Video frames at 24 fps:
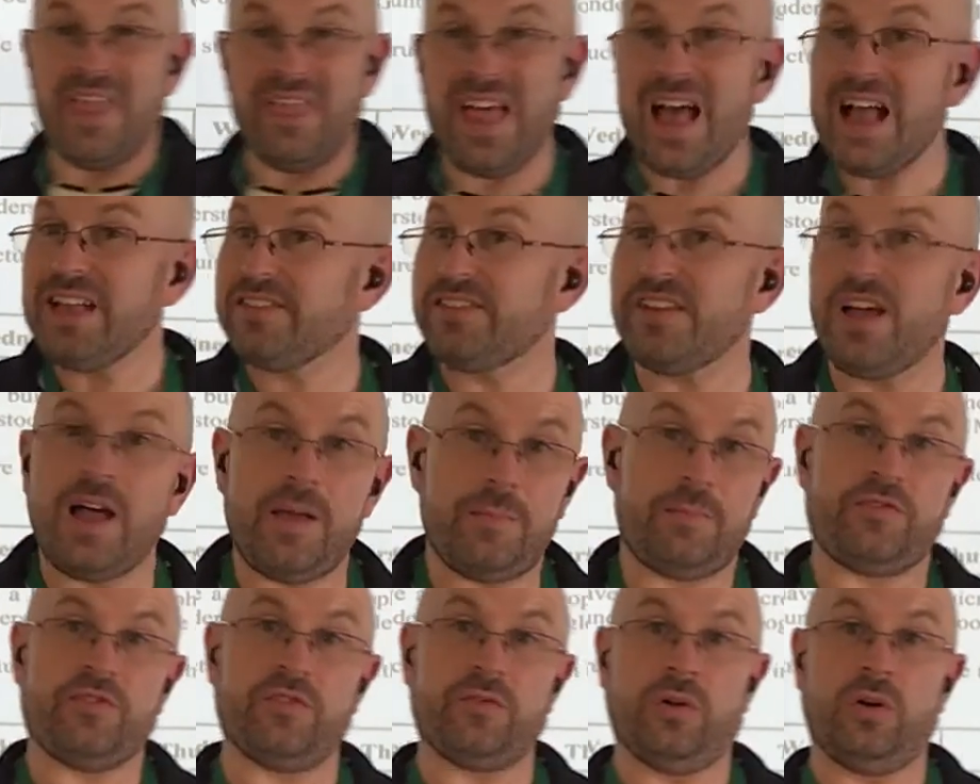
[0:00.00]
that's
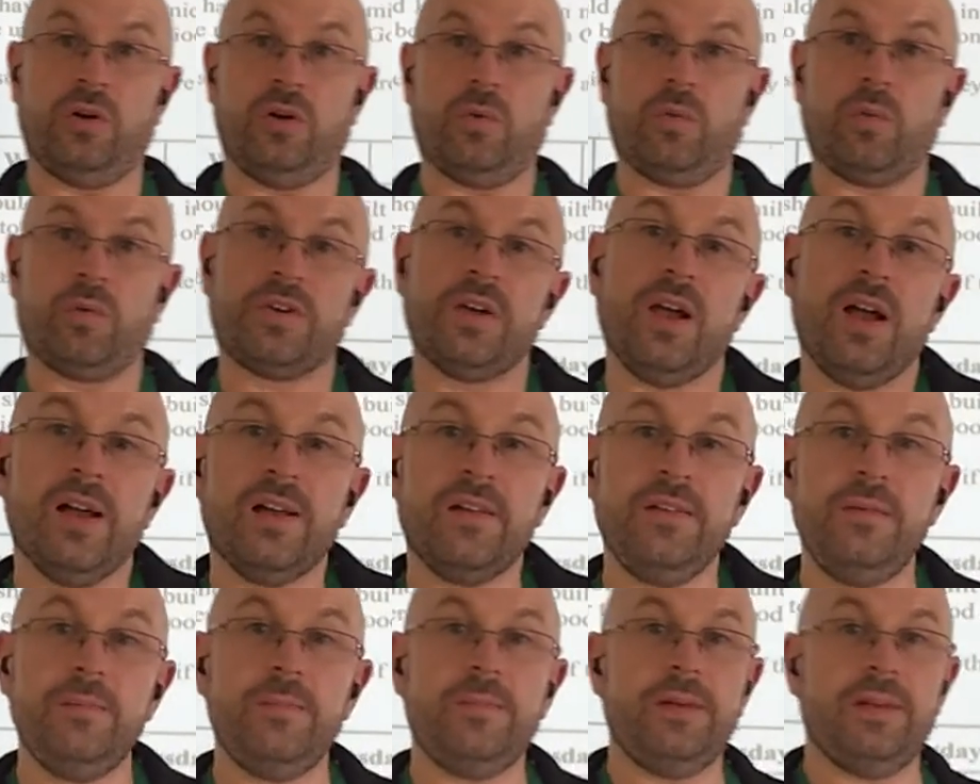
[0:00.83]
optional.
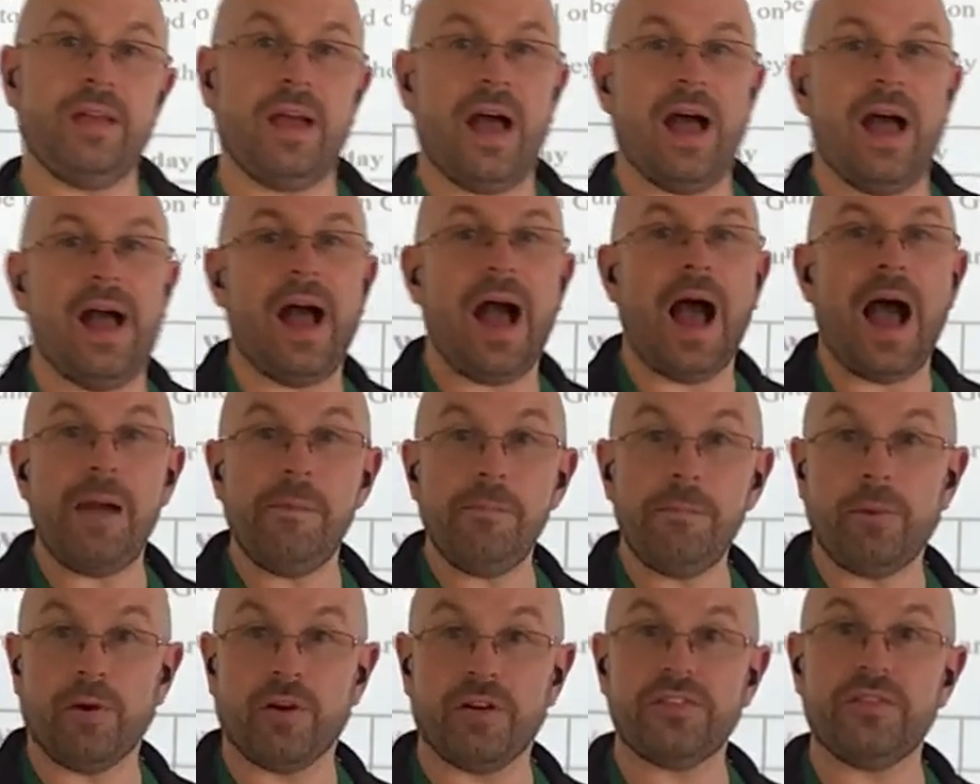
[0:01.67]

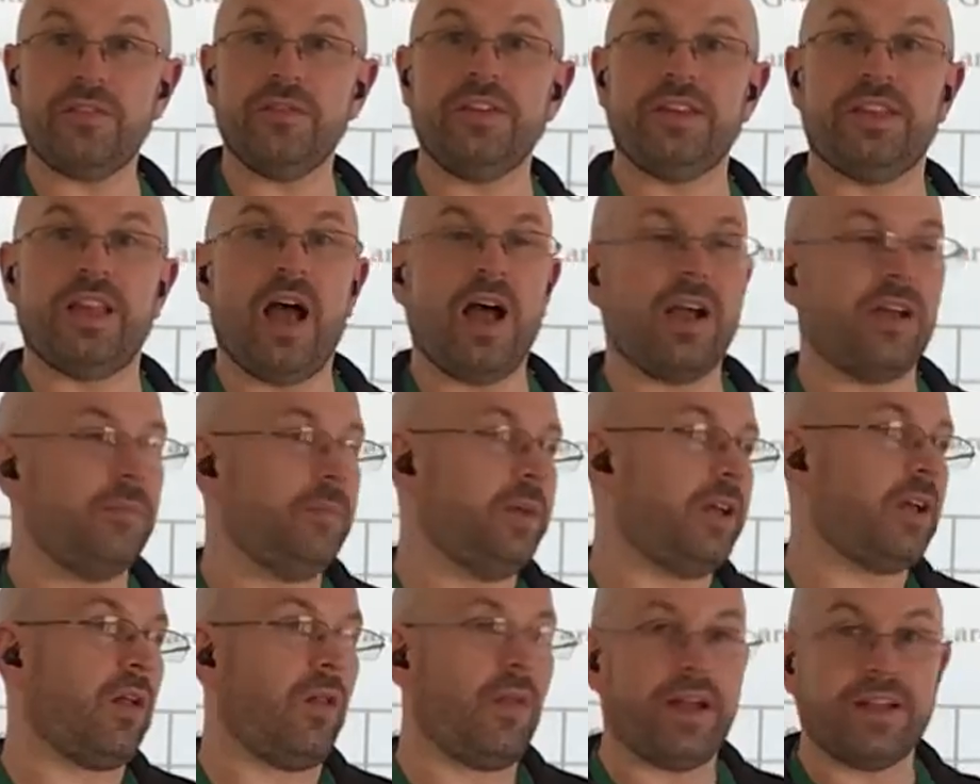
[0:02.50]
I'm personally not
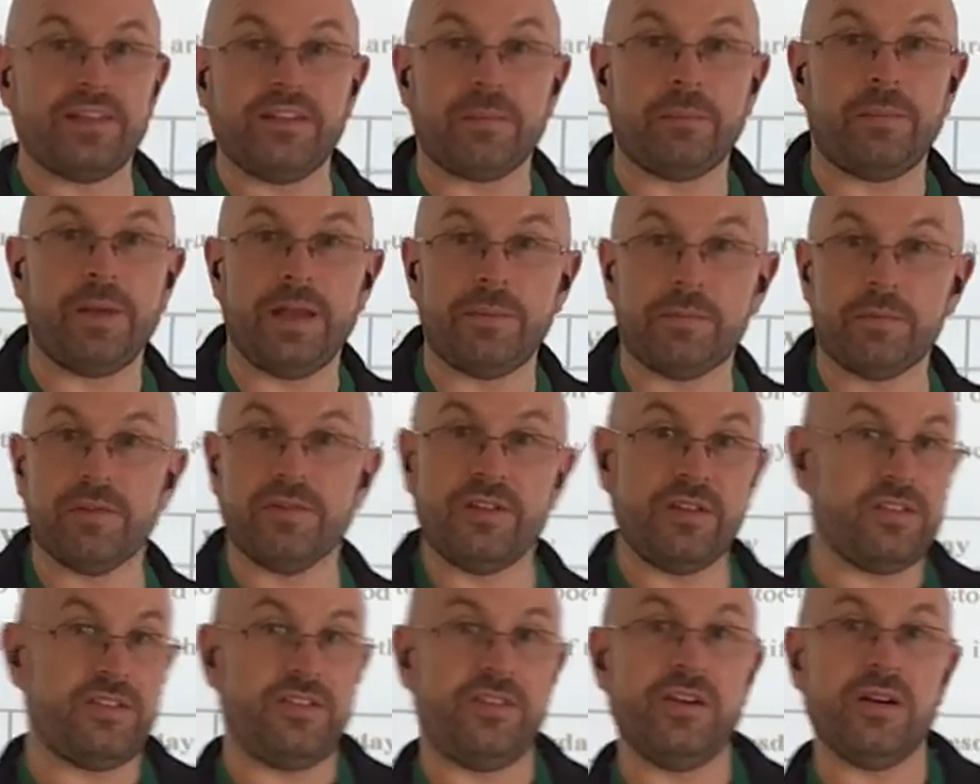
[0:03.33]
going to be collecting paper
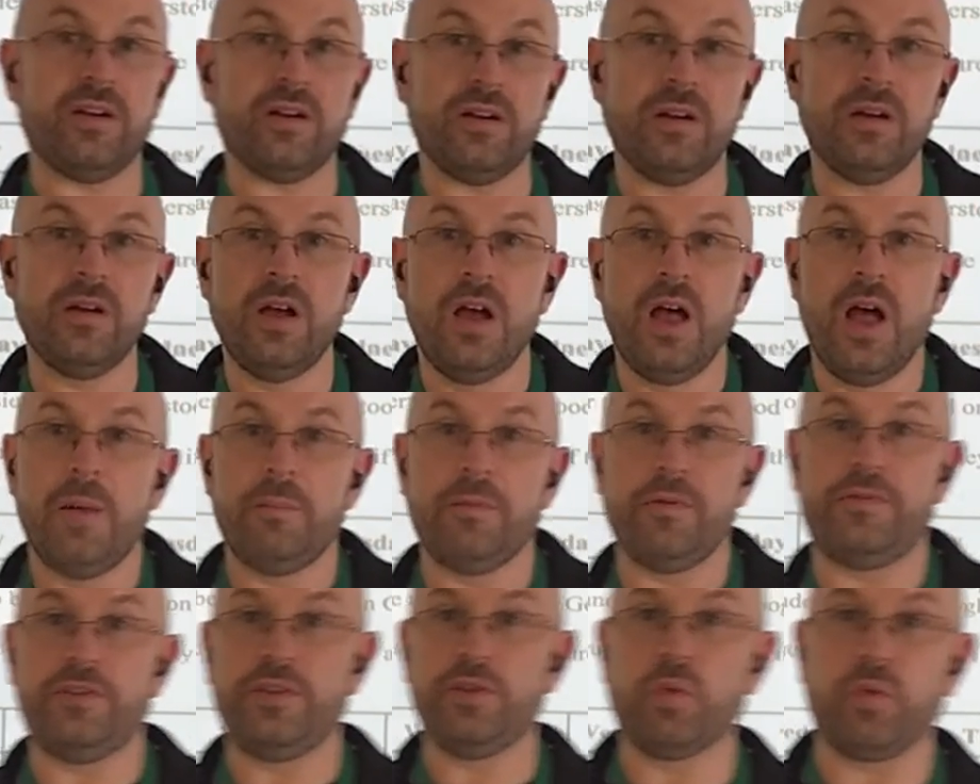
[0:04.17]
this year,
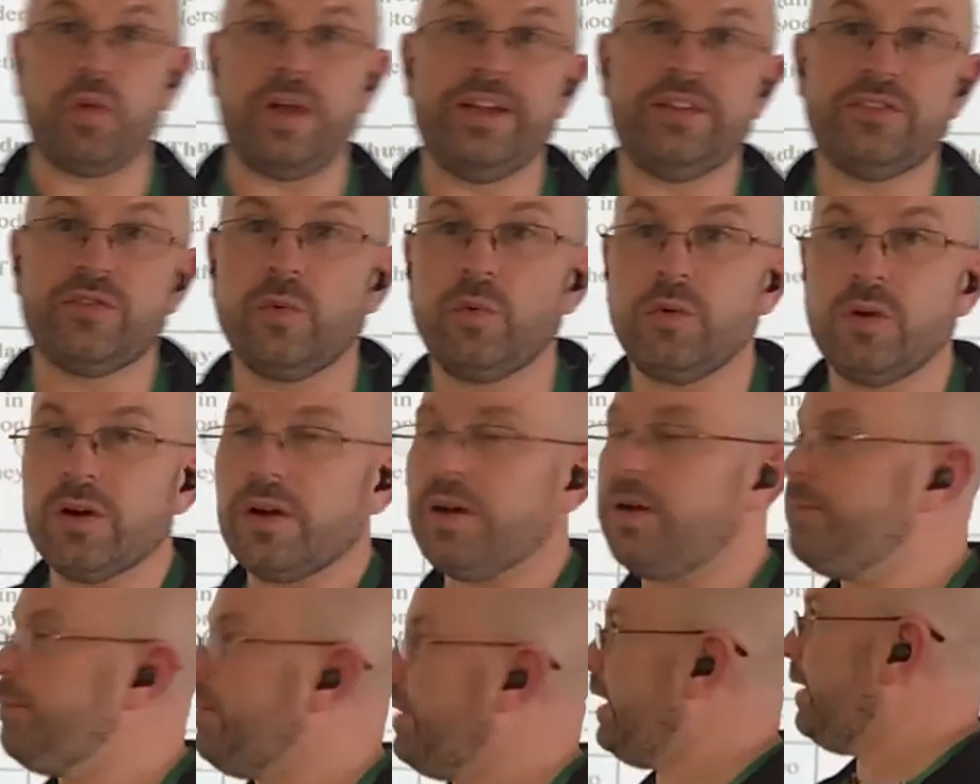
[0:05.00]
but if you like to
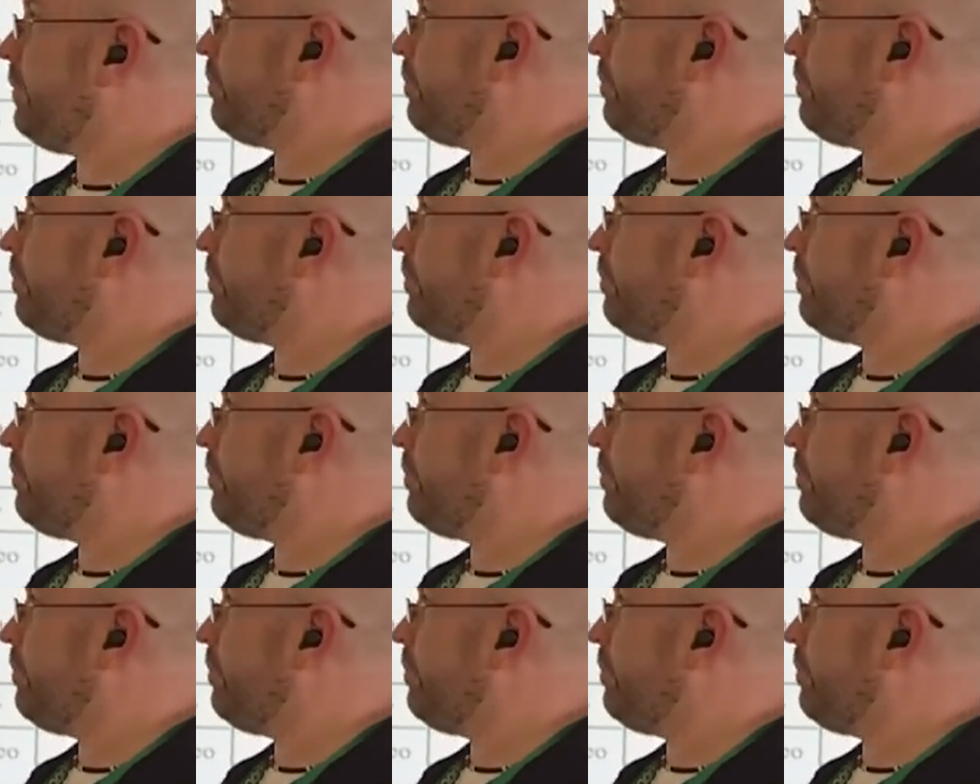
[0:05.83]
work on